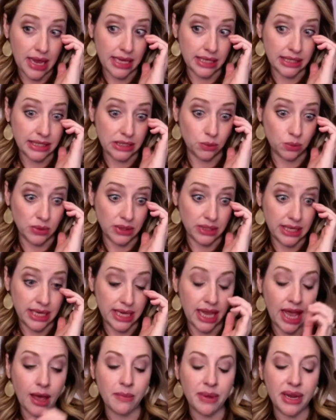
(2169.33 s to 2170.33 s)
It's
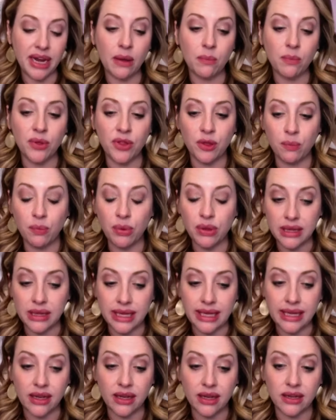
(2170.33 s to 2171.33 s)
really coming up with a
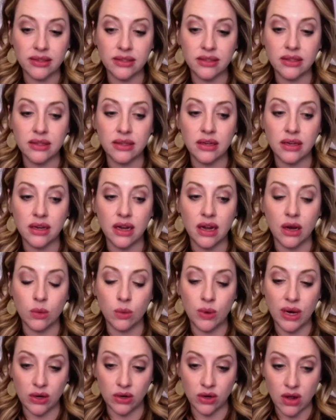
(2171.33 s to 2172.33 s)
plan
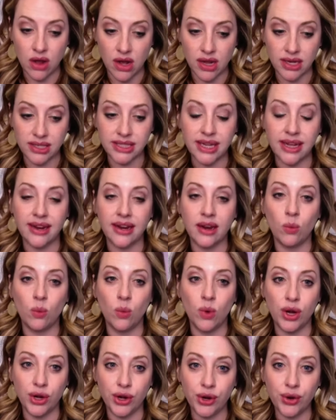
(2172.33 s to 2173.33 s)
around content
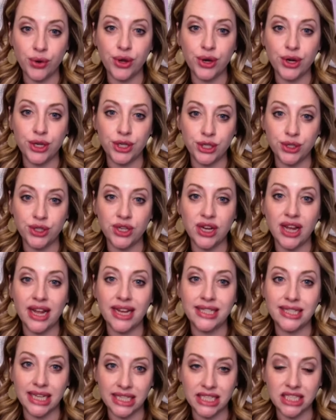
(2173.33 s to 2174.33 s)
and what are you going to do to
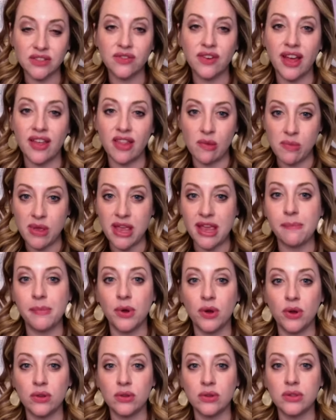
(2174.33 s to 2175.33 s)
identify the
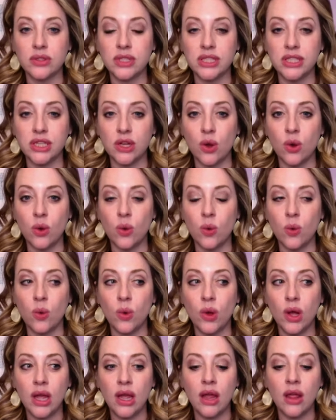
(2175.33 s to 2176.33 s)
people.
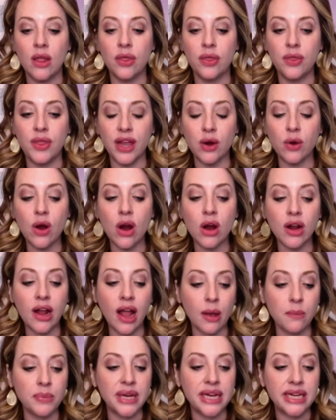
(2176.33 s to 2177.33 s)
So there are
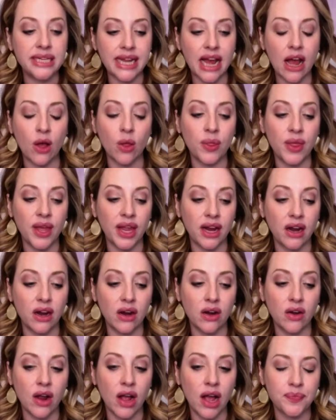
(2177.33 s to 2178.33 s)
companies out
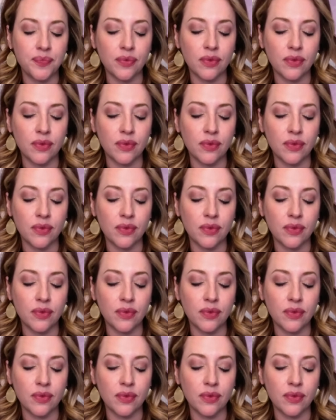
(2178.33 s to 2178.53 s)
there.